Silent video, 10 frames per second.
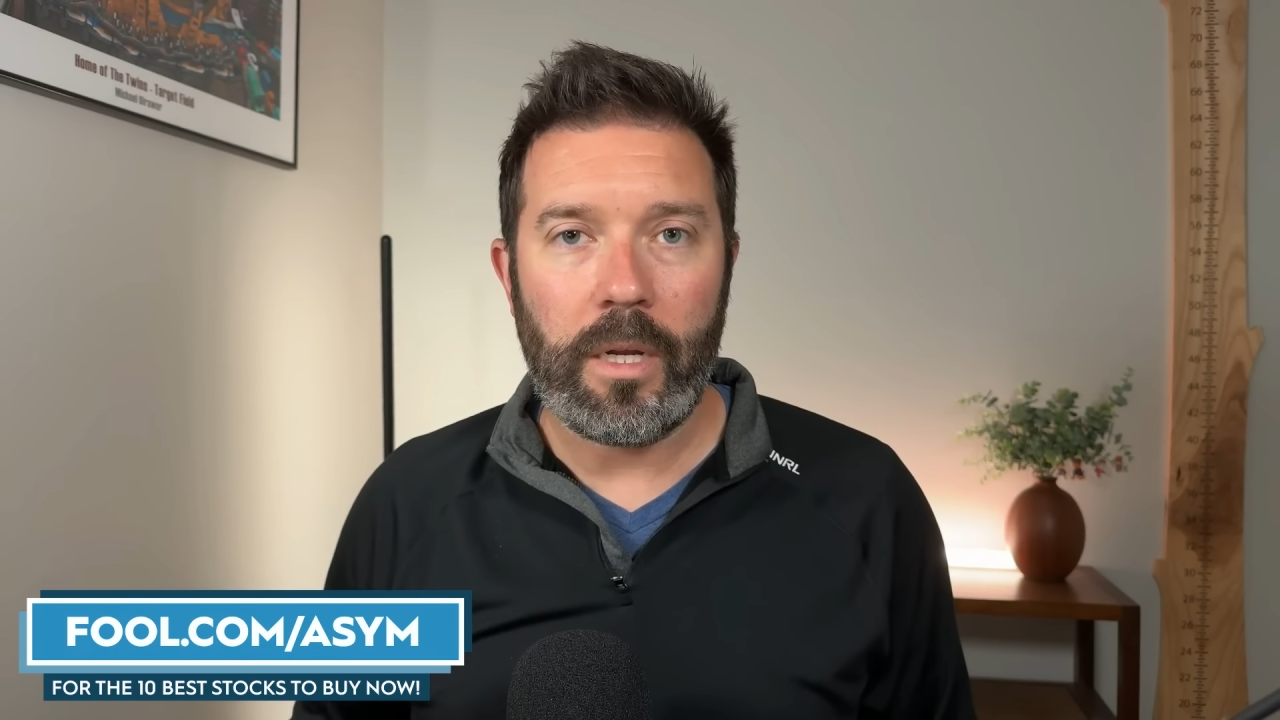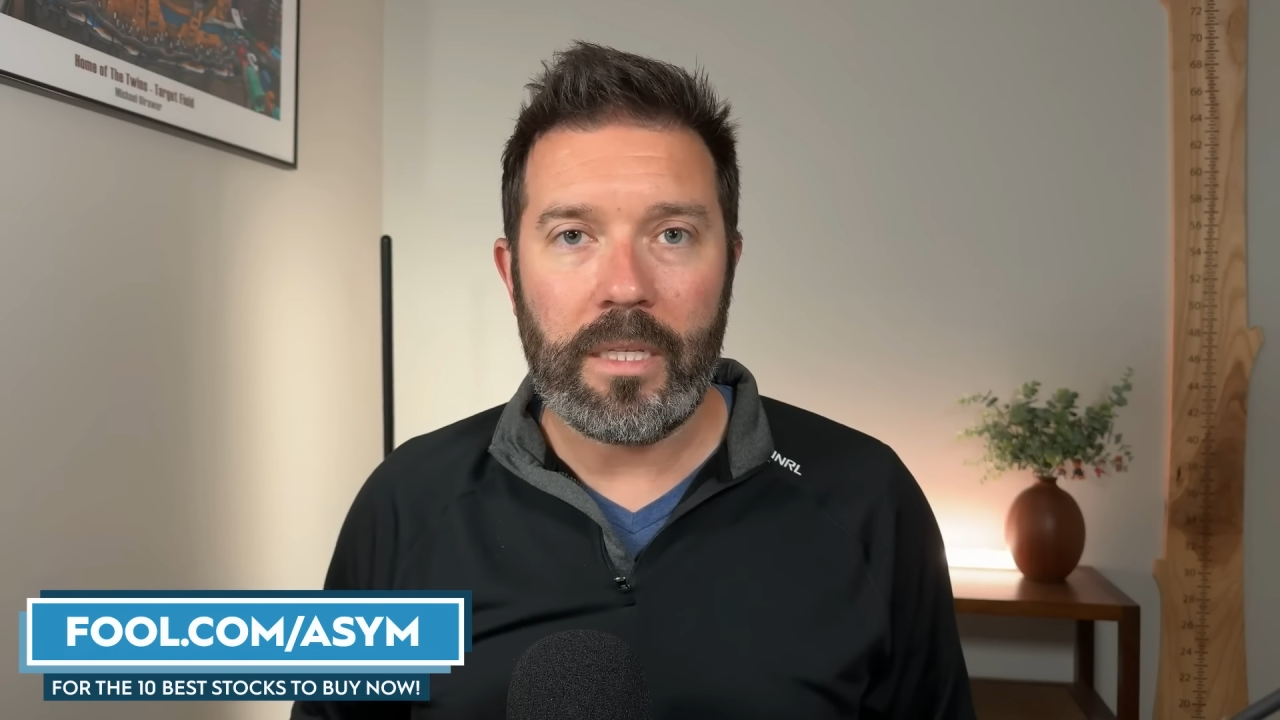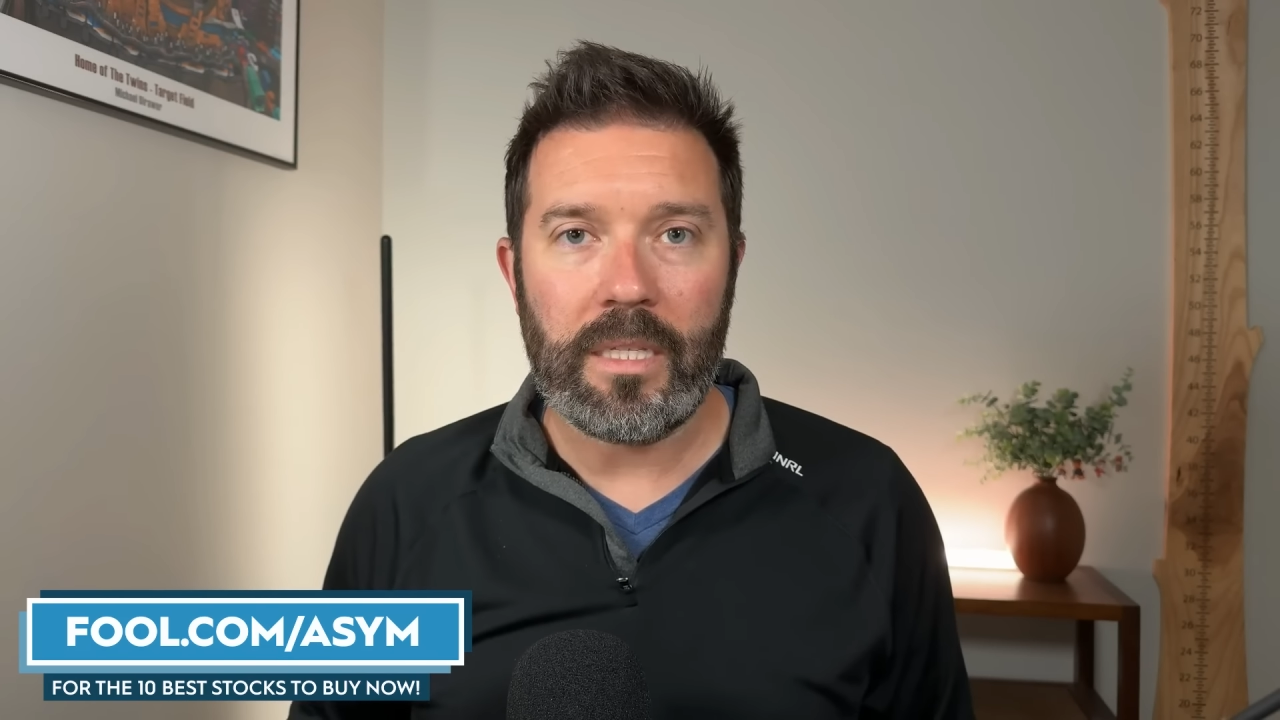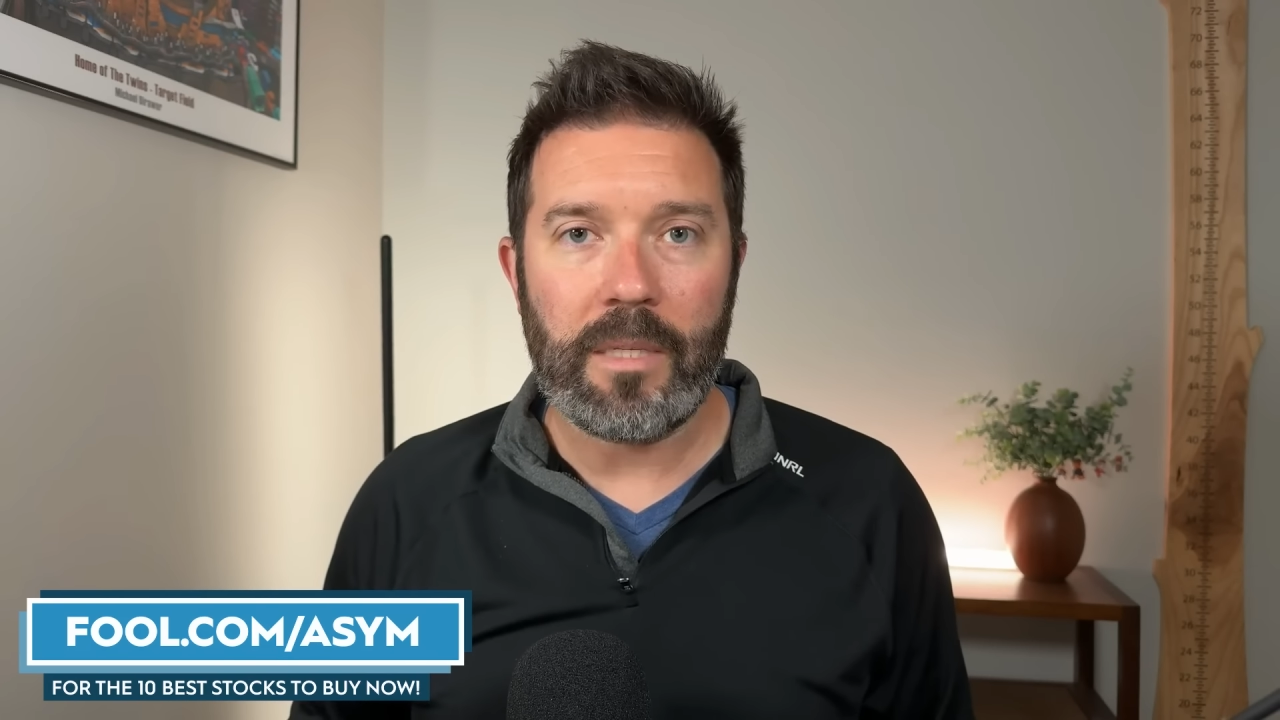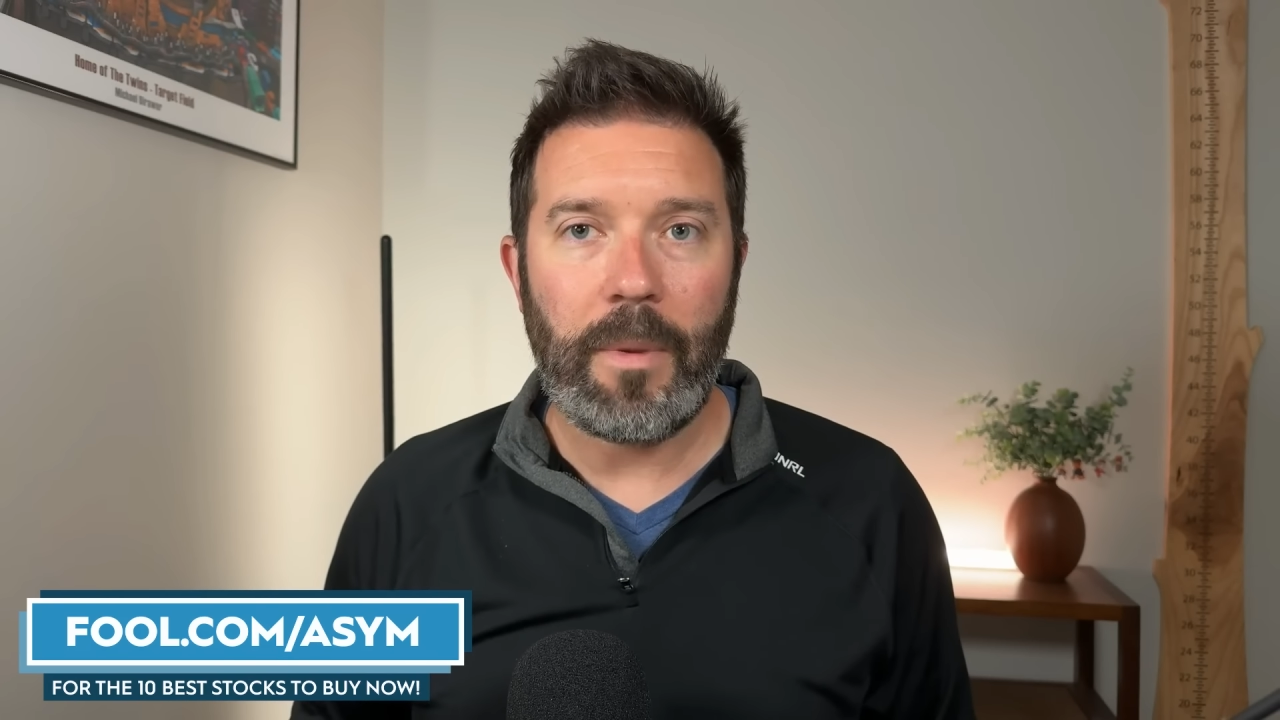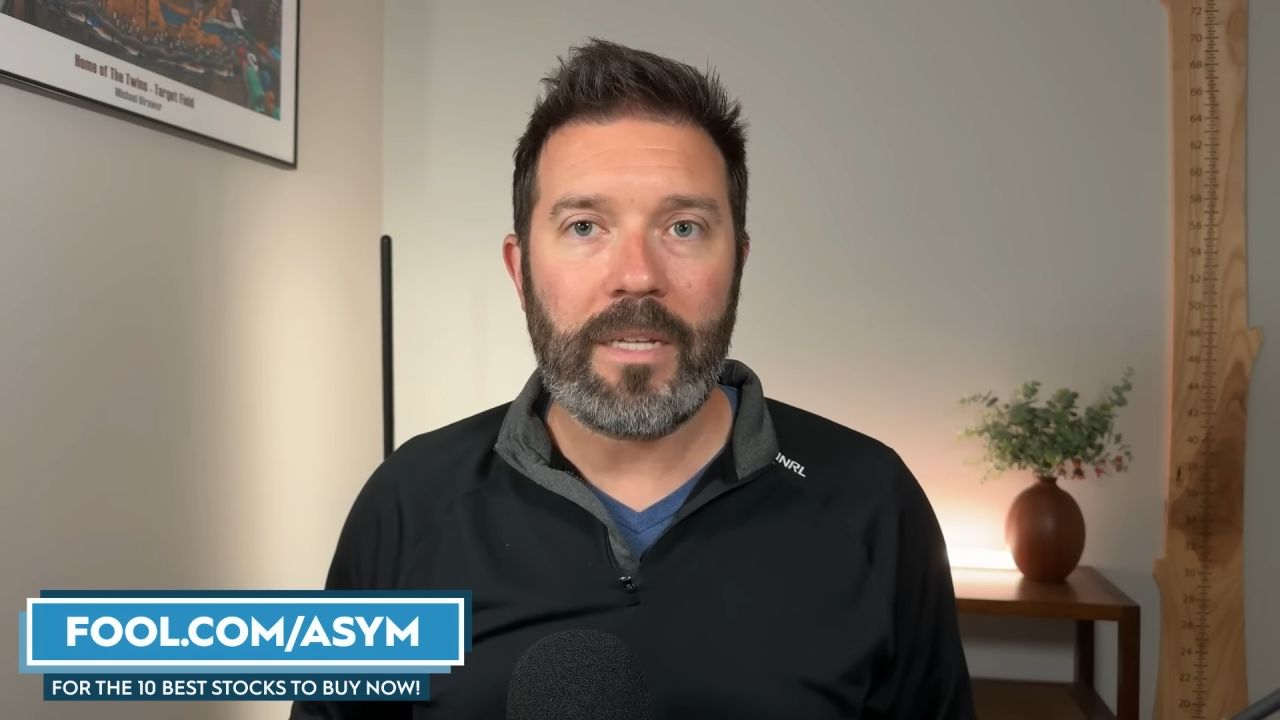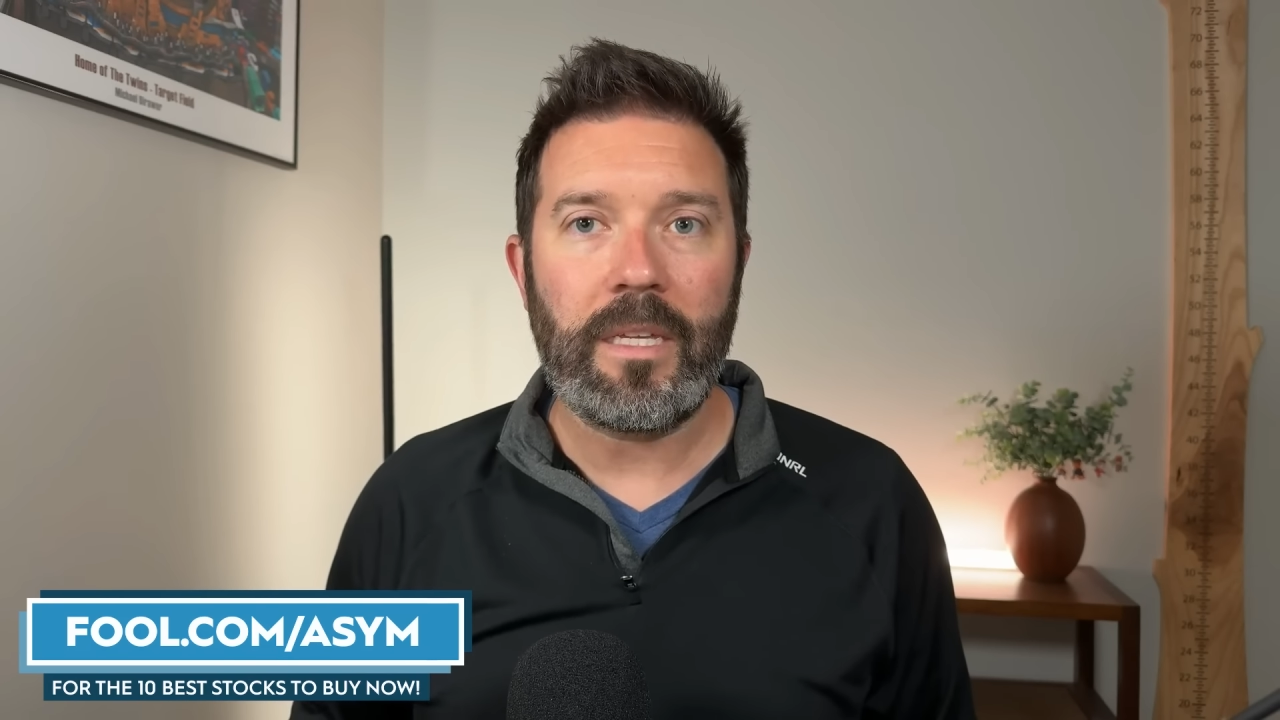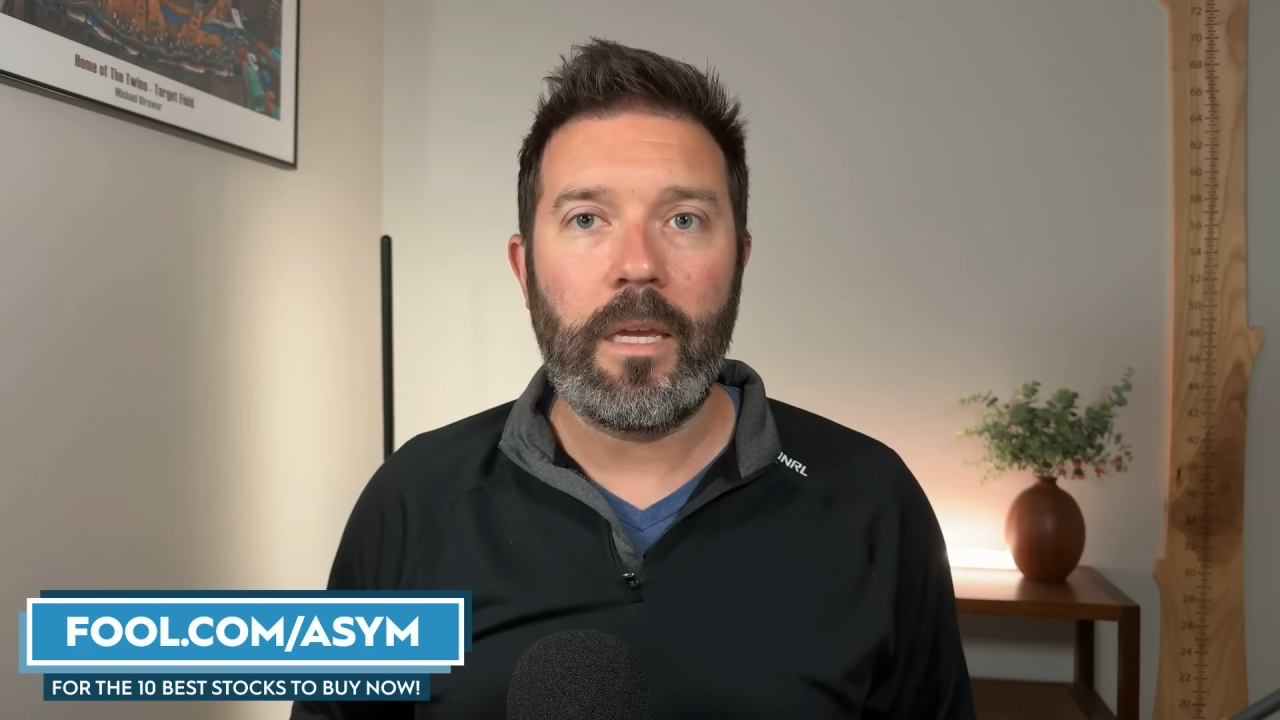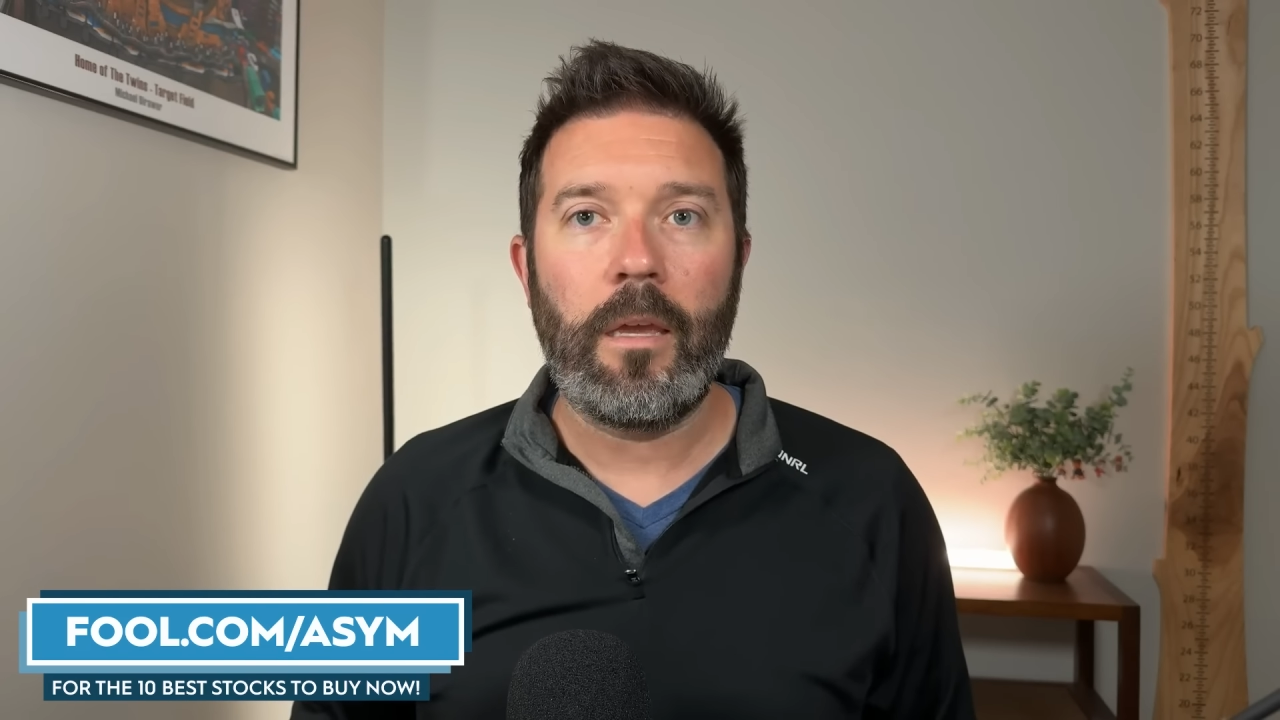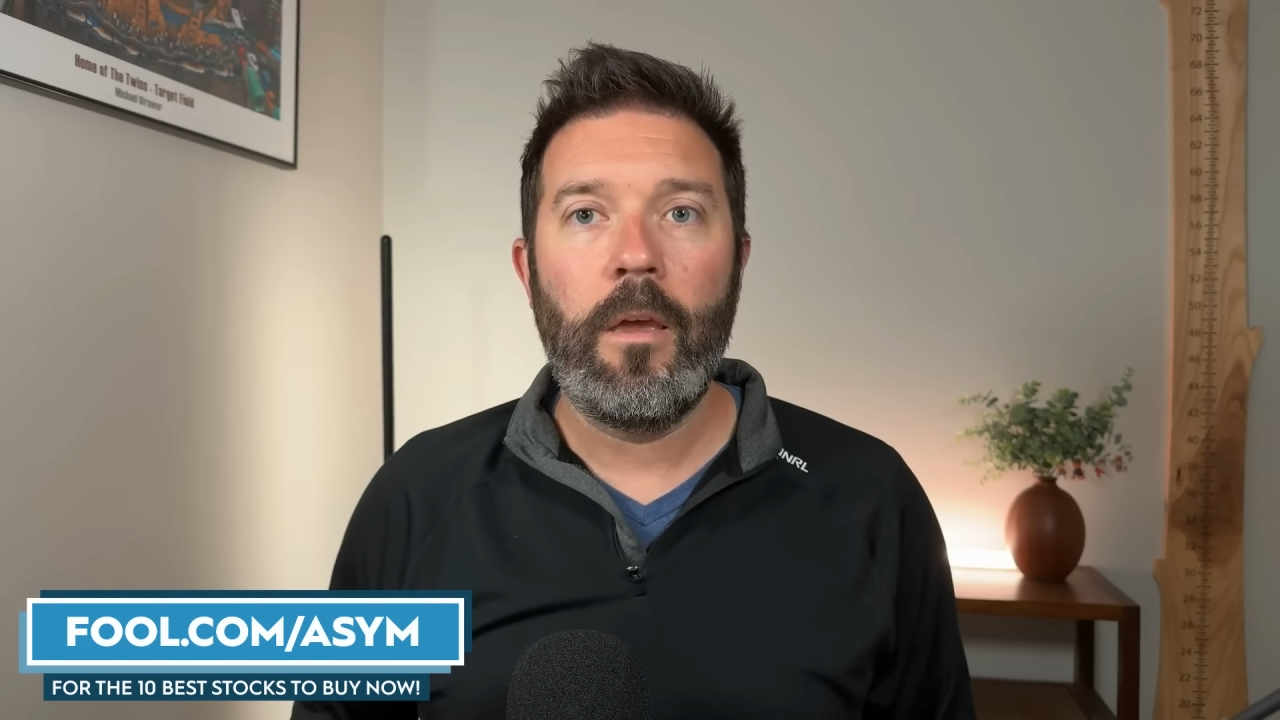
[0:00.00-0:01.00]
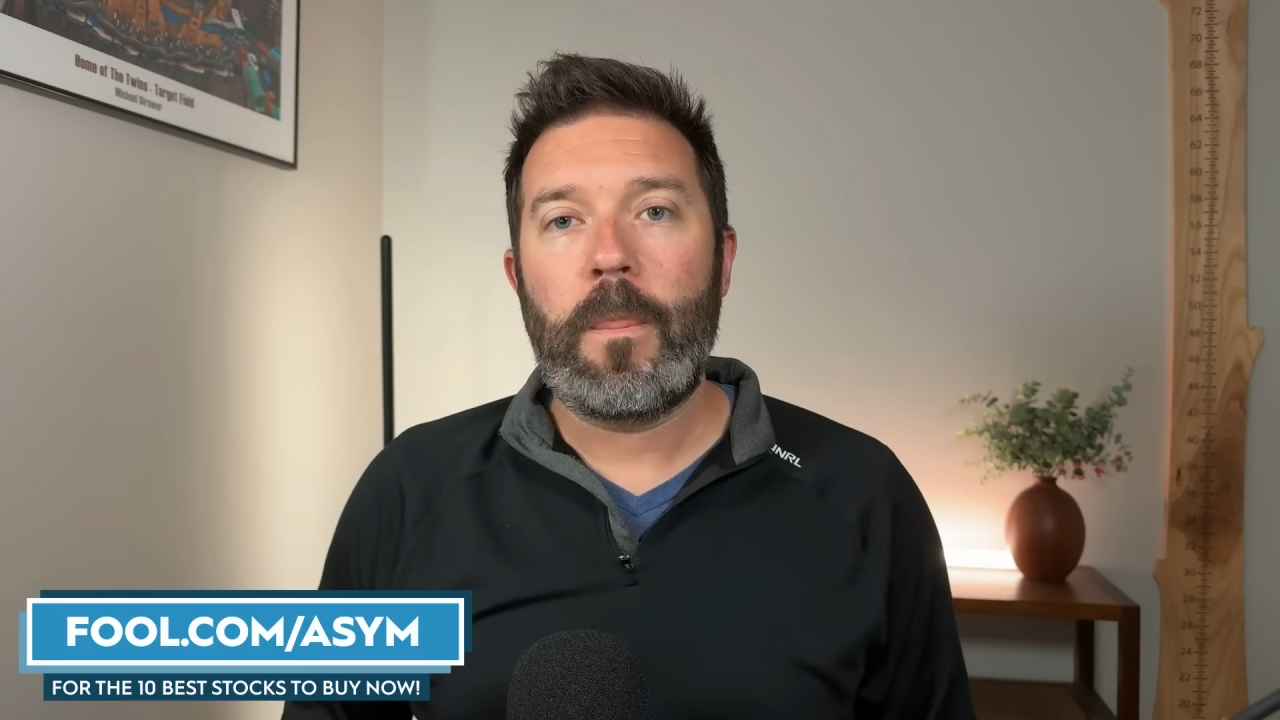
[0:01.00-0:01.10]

is expecting.